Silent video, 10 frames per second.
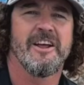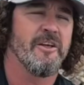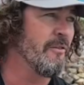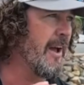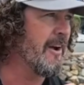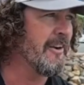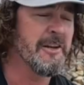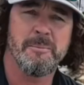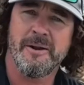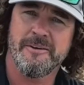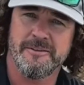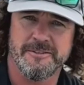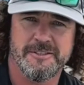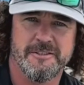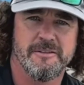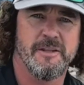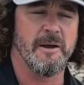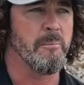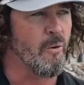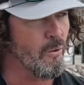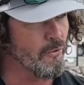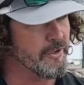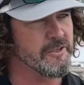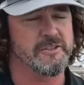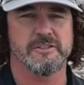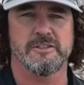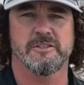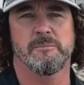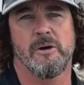They are in abundance. They are pouring into the system.